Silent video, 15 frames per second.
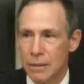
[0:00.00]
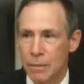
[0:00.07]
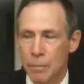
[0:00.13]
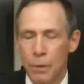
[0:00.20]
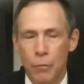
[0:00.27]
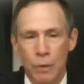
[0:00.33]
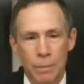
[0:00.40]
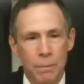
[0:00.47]

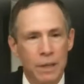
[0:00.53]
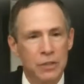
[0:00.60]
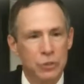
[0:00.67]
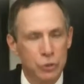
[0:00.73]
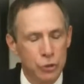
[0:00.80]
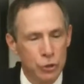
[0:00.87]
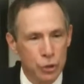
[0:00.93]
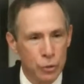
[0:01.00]
But we
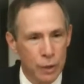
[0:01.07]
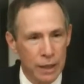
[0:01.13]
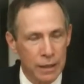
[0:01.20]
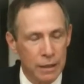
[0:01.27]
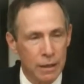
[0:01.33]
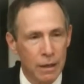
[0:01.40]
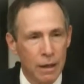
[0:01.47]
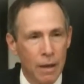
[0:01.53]
must do it
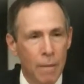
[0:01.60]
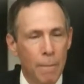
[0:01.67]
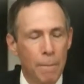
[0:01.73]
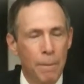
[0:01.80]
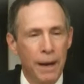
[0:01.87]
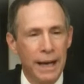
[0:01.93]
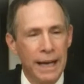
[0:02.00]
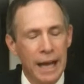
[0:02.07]

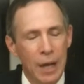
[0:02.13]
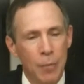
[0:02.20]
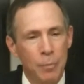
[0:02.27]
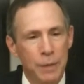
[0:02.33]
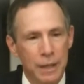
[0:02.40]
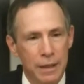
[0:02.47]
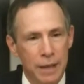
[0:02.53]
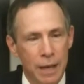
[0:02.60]
by
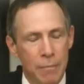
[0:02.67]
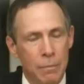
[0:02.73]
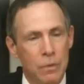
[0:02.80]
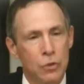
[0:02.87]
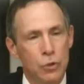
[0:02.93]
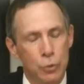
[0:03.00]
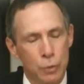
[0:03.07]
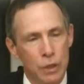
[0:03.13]
helping them
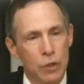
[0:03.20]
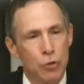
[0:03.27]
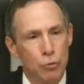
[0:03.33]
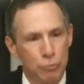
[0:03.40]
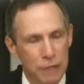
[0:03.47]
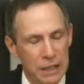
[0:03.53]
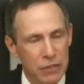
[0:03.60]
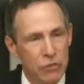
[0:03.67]
to
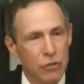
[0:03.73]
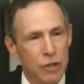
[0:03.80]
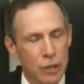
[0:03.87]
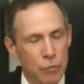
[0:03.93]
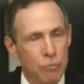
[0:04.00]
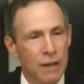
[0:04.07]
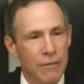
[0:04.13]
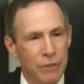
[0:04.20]
increase their
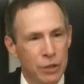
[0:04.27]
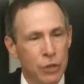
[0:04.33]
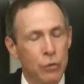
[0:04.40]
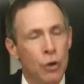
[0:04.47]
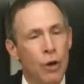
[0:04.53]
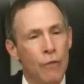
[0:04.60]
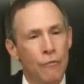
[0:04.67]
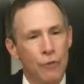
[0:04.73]
revenue
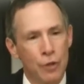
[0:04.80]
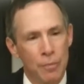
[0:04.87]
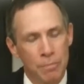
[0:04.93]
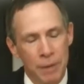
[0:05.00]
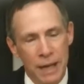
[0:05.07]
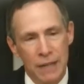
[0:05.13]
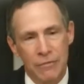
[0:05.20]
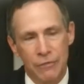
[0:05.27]
for the
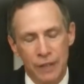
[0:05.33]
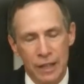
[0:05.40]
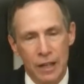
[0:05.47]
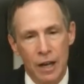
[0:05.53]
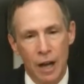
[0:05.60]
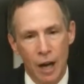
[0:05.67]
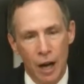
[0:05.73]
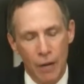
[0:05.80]
benefit
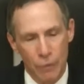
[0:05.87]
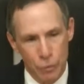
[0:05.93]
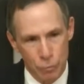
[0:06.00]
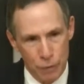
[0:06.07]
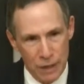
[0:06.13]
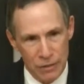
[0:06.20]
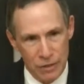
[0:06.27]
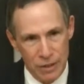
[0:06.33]
of the
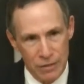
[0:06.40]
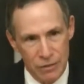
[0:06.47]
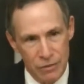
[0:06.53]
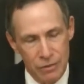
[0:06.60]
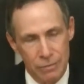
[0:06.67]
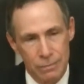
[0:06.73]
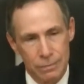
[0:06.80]
residents.